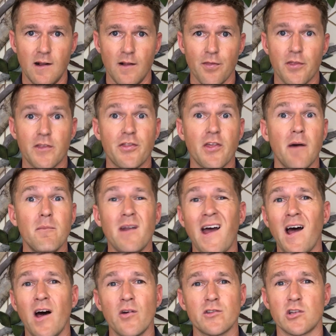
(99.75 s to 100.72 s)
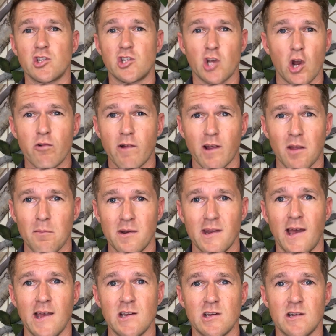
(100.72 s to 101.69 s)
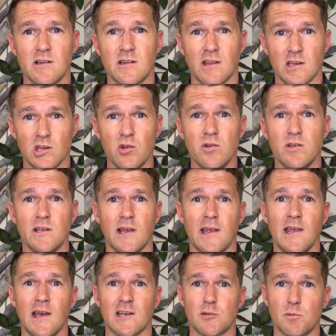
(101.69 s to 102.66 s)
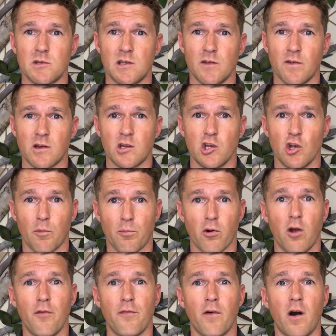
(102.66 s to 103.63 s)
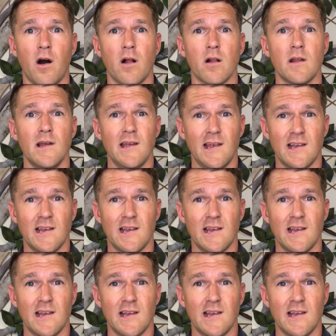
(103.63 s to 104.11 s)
The thumbnails and show recommendations that you see are specific to your profile,